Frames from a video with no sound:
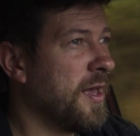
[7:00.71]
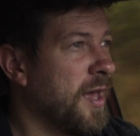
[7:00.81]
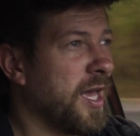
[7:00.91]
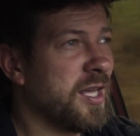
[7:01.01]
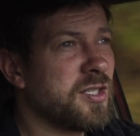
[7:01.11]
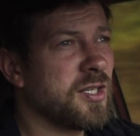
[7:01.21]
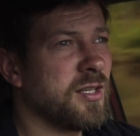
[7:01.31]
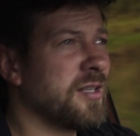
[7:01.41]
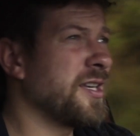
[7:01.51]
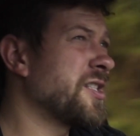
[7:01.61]
And
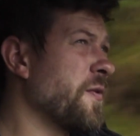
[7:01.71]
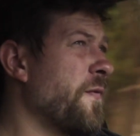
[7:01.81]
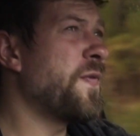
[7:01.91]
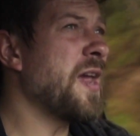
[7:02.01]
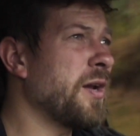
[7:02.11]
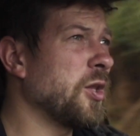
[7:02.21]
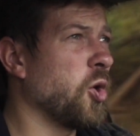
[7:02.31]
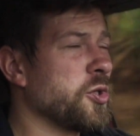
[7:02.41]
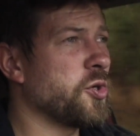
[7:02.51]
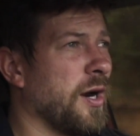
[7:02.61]
it's a very
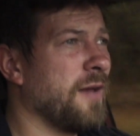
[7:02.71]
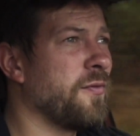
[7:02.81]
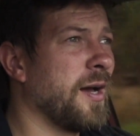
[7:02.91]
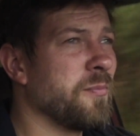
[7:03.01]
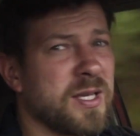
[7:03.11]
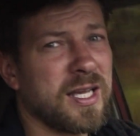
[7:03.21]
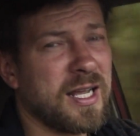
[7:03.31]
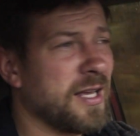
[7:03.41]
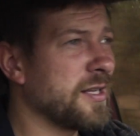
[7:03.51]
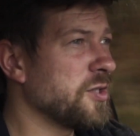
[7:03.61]
long drive. I'm
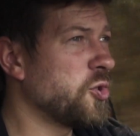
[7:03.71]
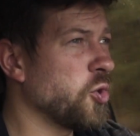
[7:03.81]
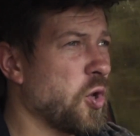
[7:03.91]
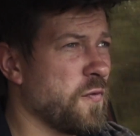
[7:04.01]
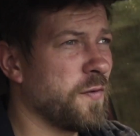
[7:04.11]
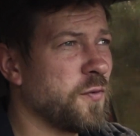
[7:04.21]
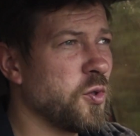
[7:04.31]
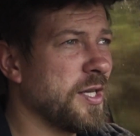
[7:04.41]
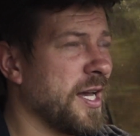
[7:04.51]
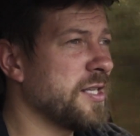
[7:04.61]
gonna do it over a few
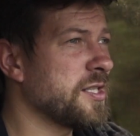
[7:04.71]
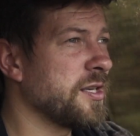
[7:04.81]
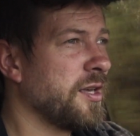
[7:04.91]
days